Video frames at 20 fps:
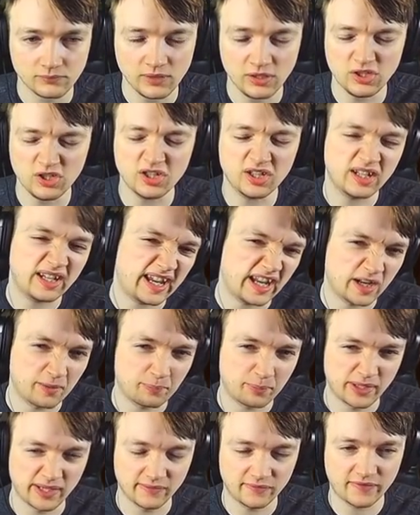You can kind of
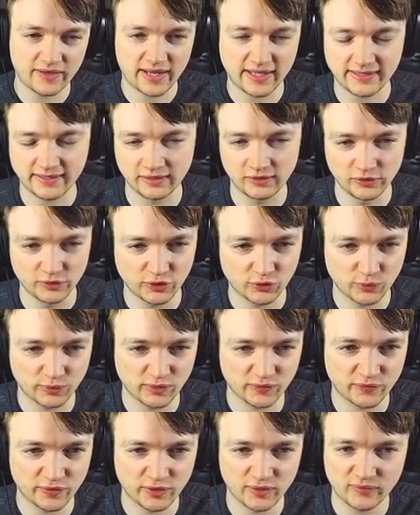play it fast and loose with
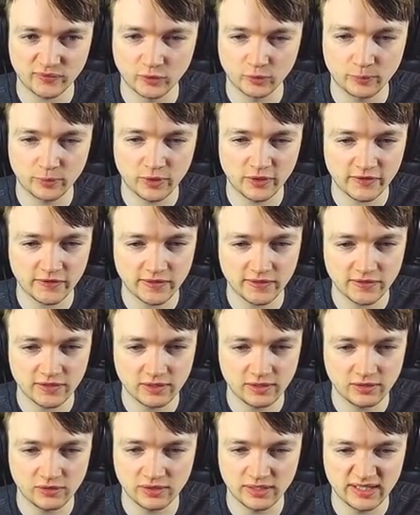the first 4 bosses.
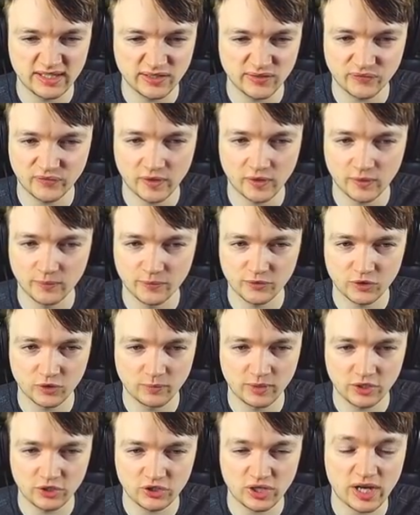You don't need to fear them too
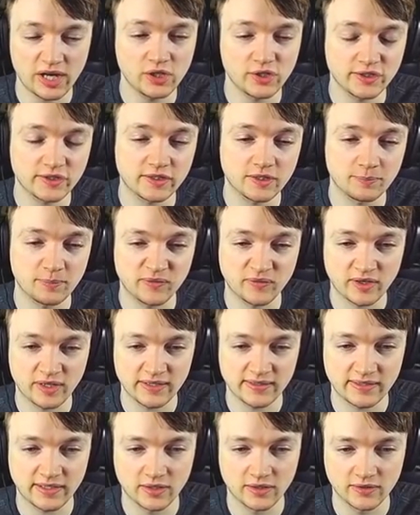much. I used to be very
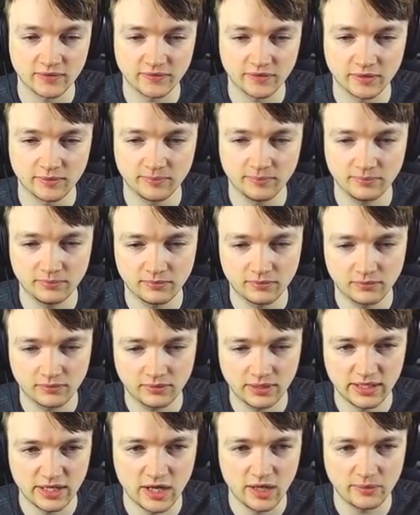scared of them,
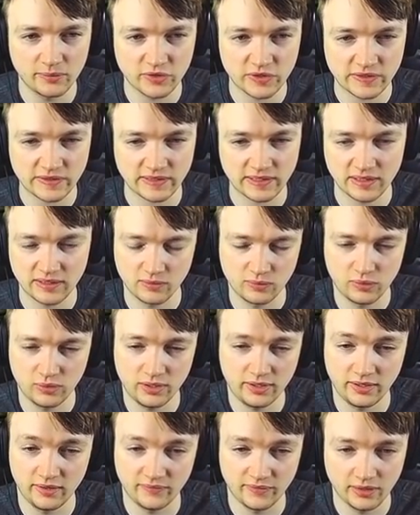and now I'm just like,
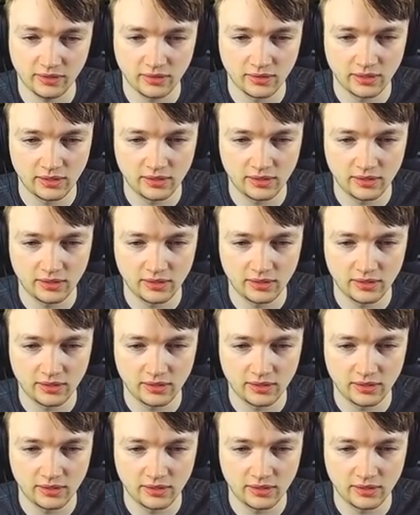whatever.